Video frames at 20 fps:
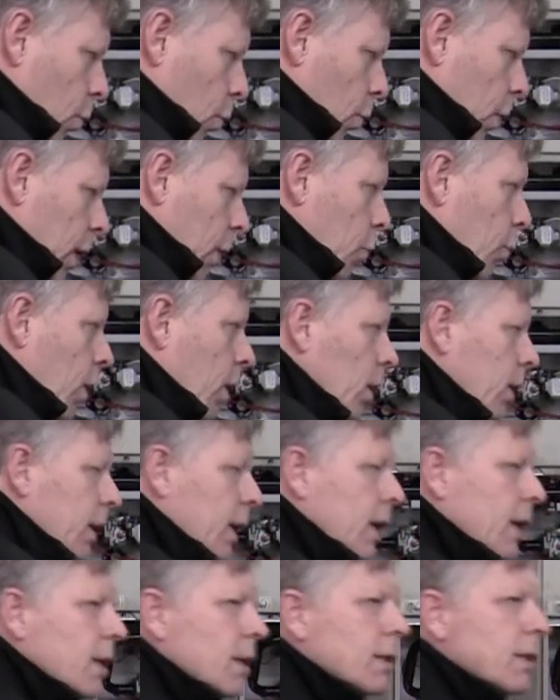We will
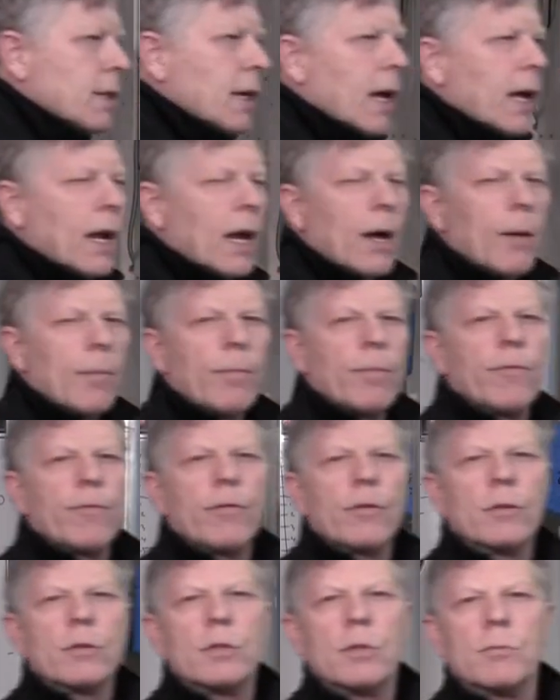need to set up
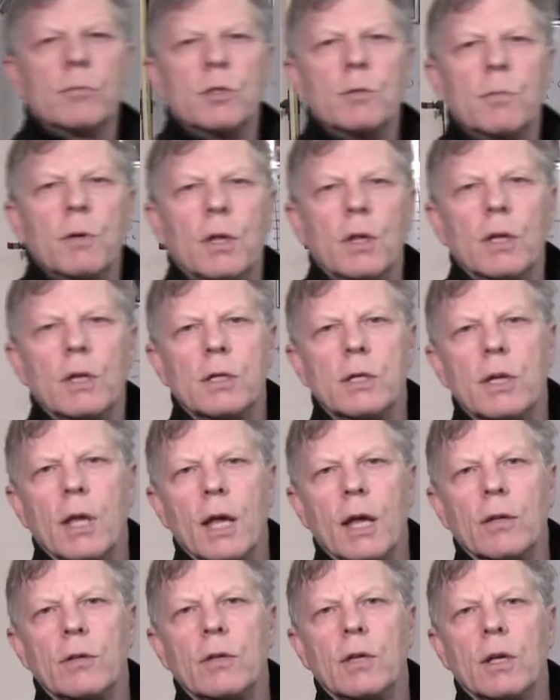for some spillage
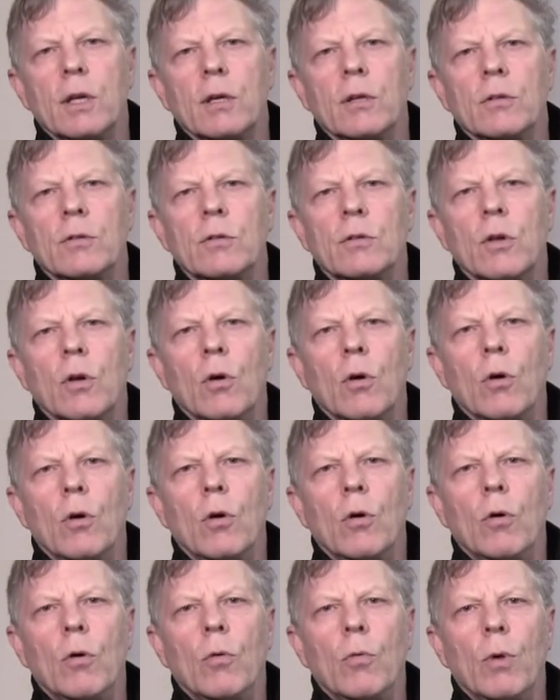testing,
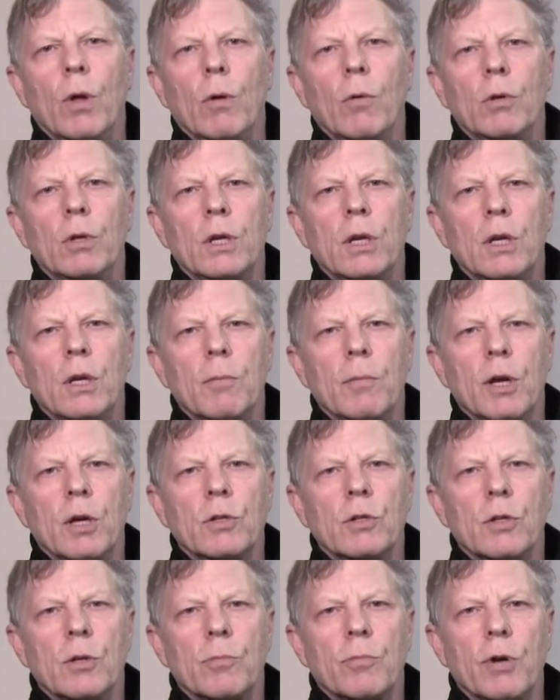so we will need to
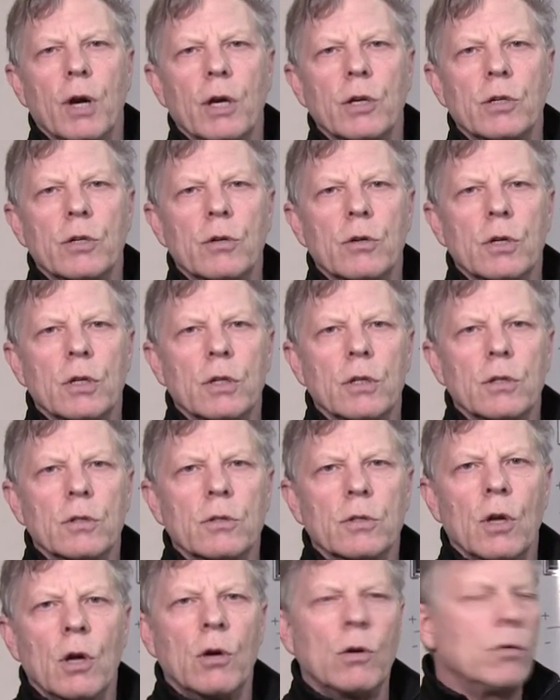measure the pressure in the
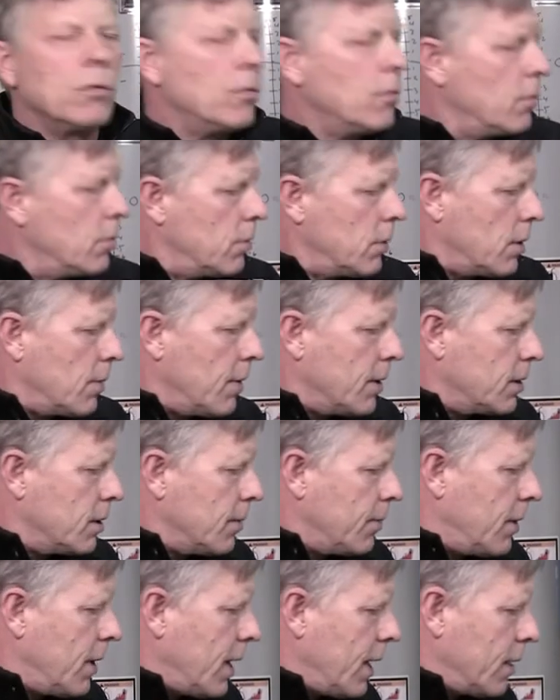zone,
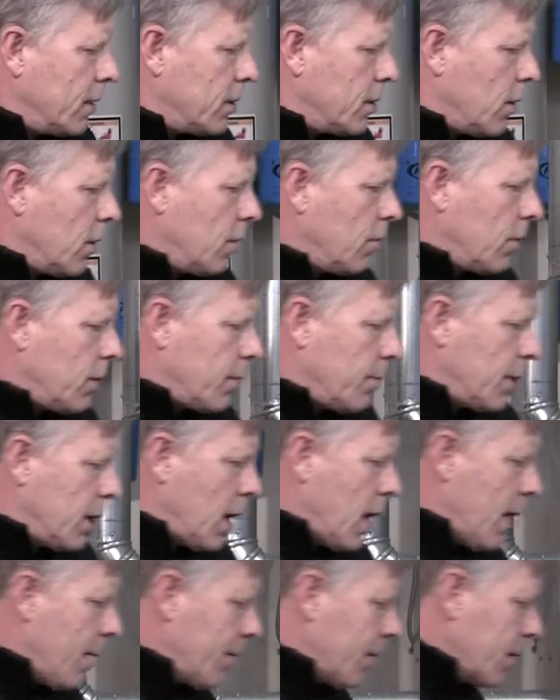combustion appliance zone, with a
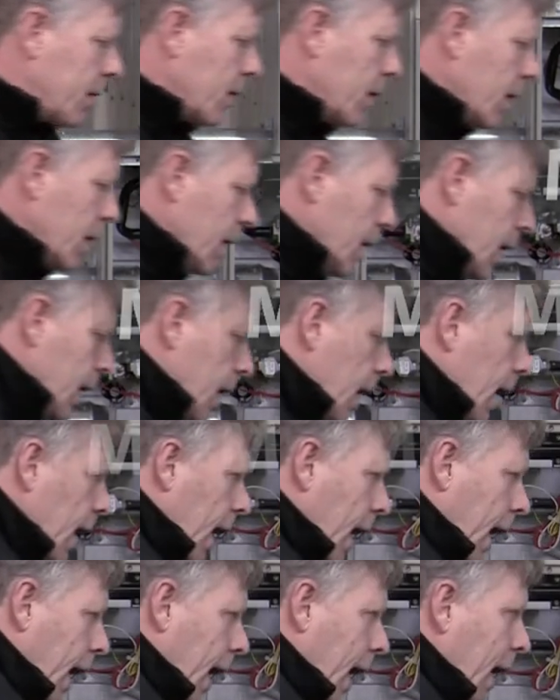manometer,
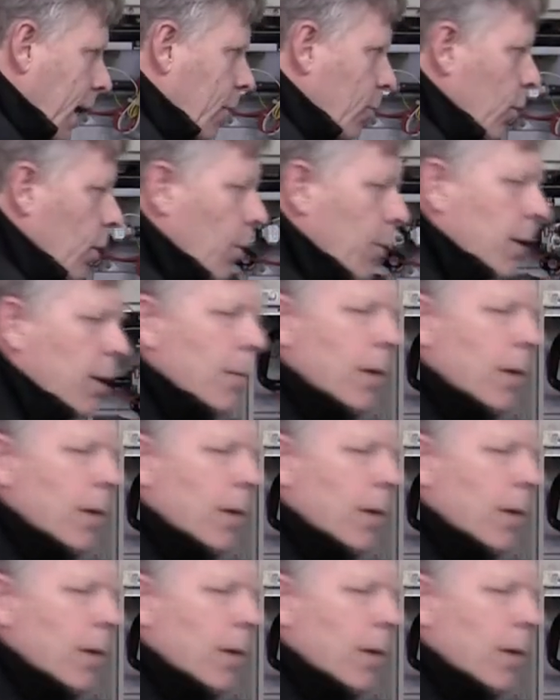and we'll be